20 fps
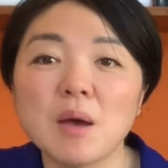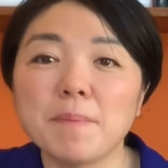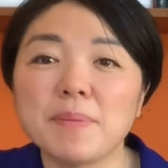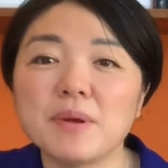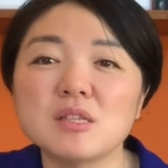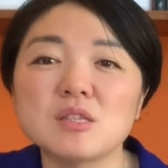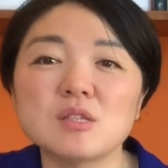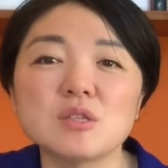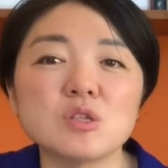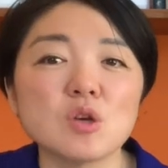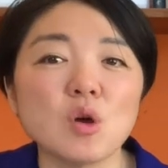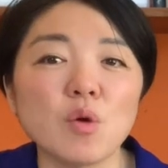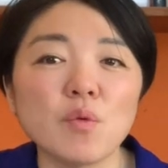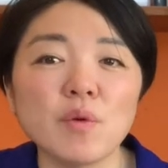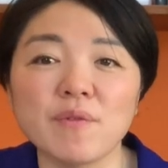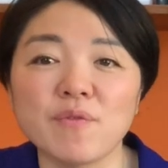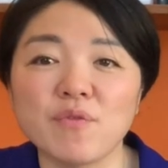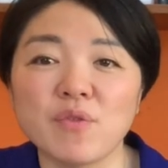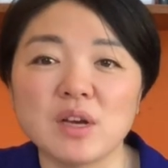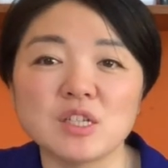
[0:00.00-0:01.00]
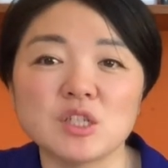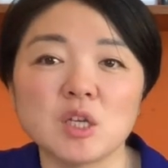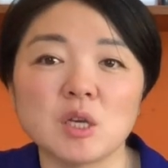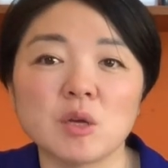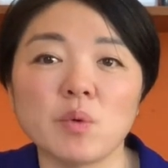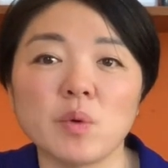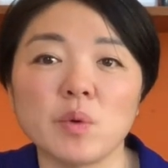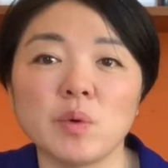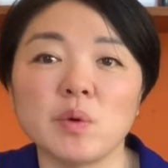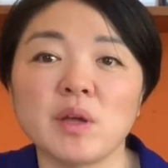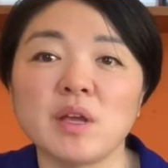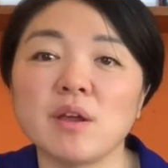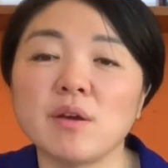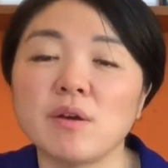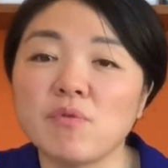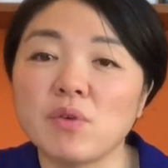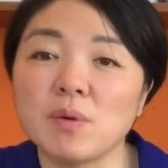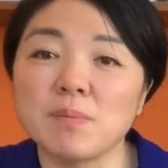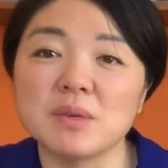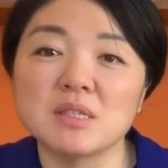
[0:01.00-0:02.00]
but it's so refreshing when we
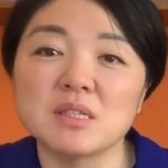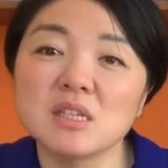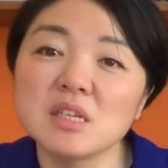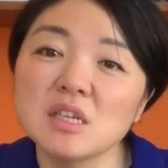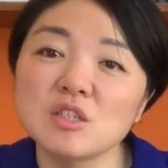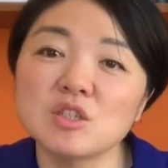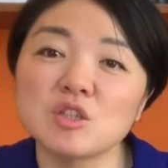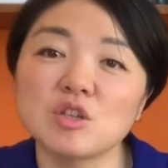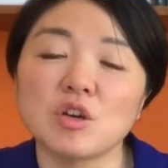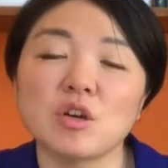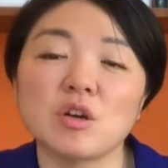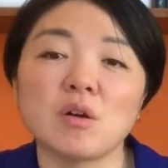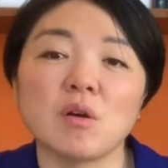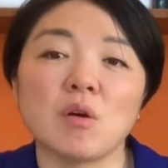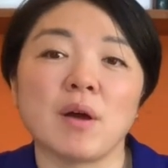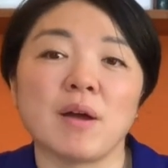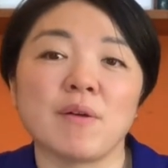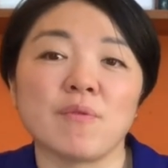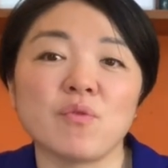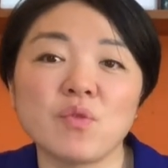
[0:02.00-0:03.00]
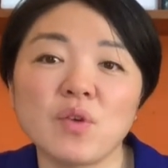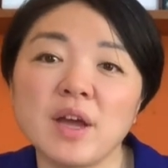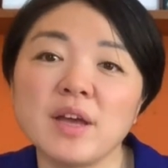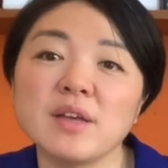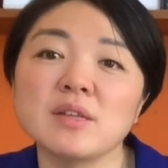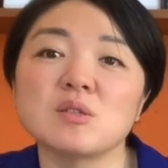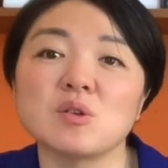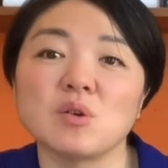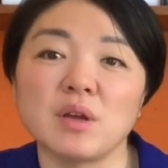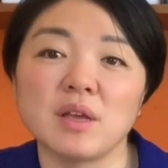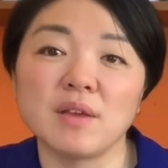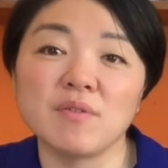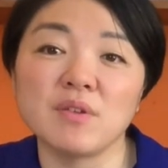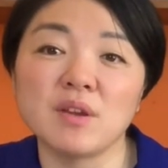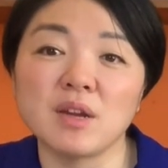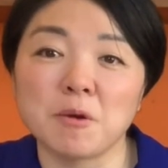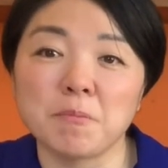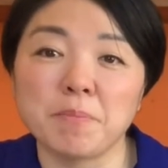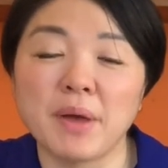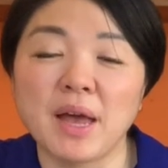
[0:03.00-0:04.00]
hear from a teacher or a friend or
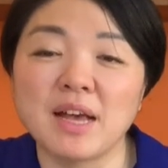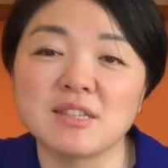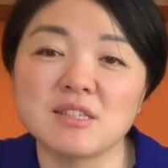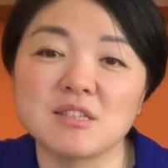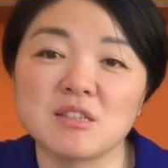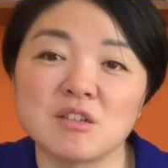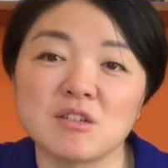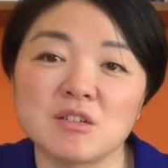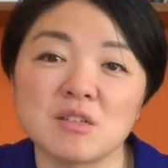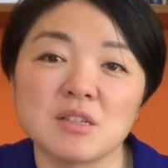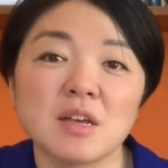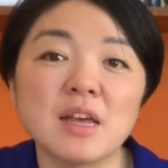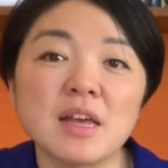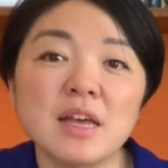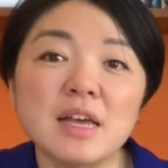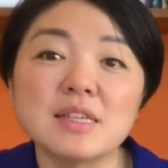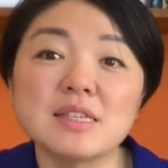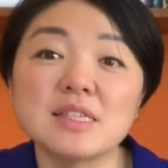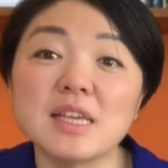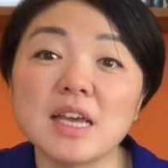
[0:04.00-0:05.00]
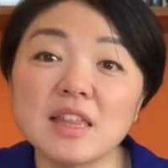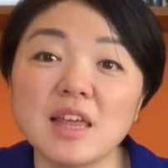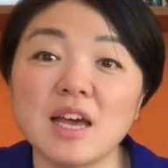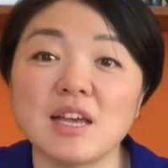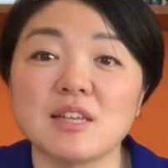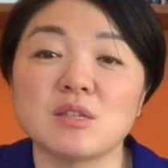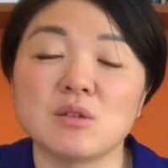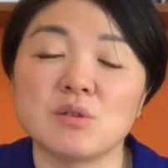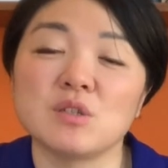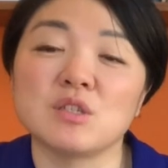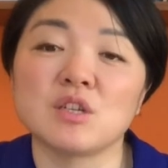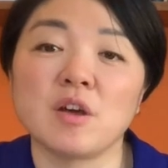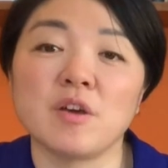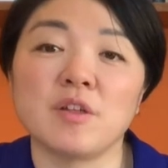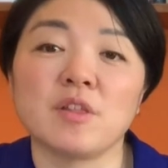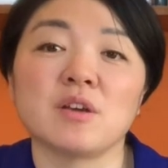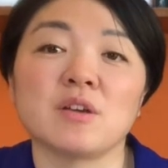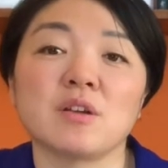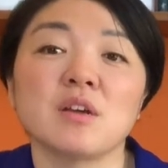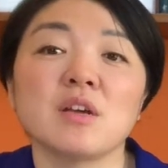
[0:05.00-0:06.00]
even our pastors say that to each
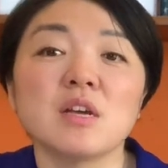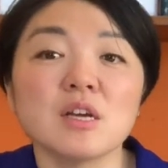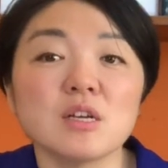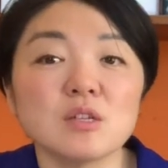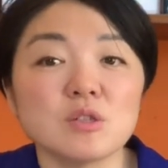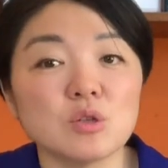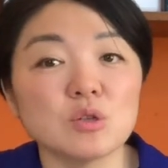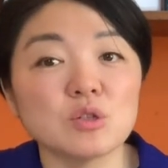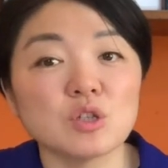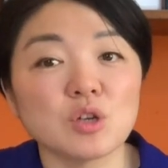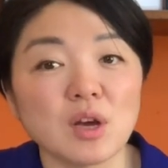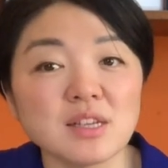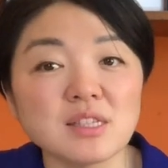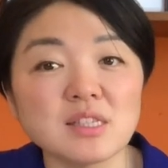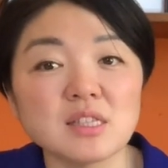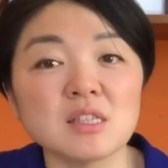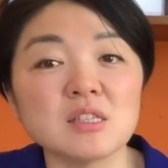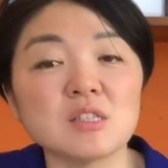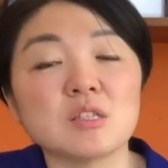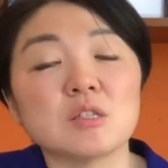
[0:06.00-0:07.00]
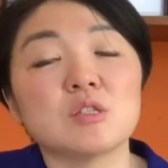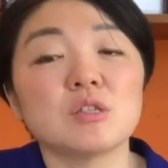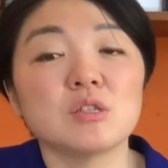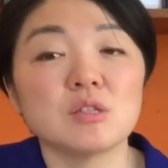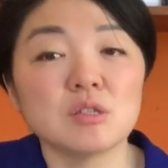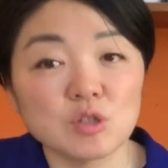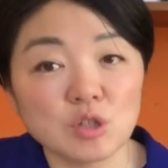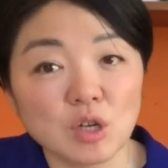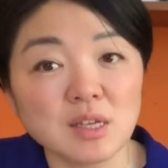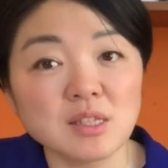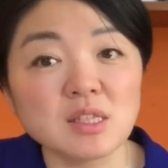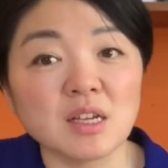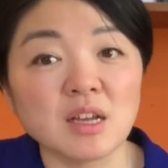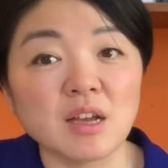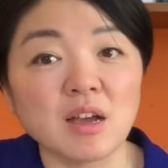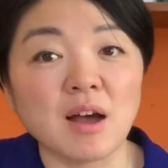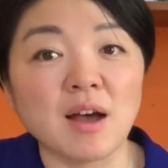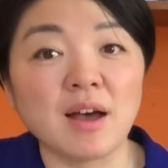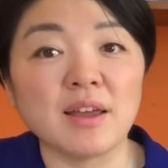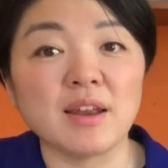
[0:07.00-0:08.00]
other, to trust in, to trust in
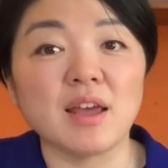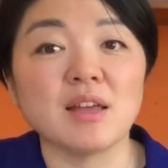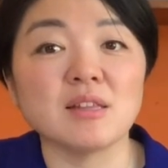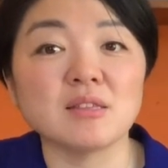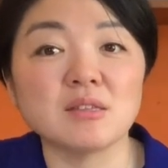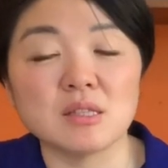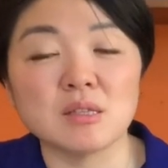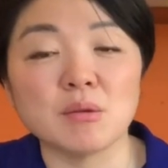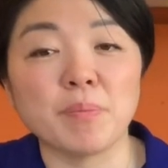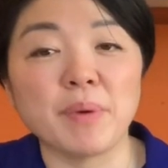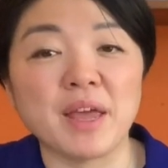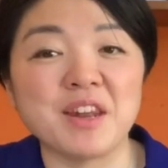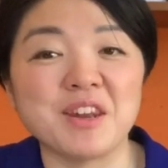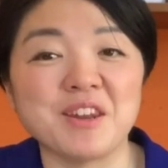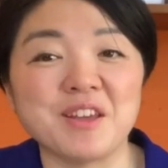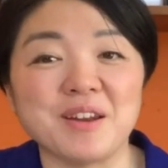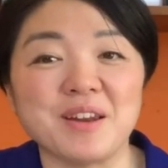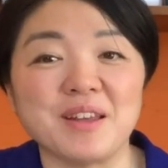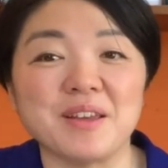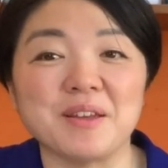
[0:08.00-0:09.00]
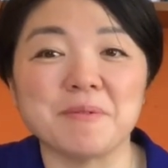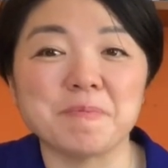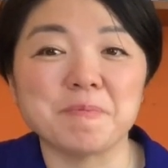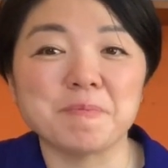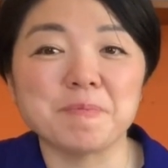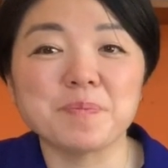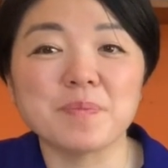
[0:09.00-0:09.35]
God and to depend on Him.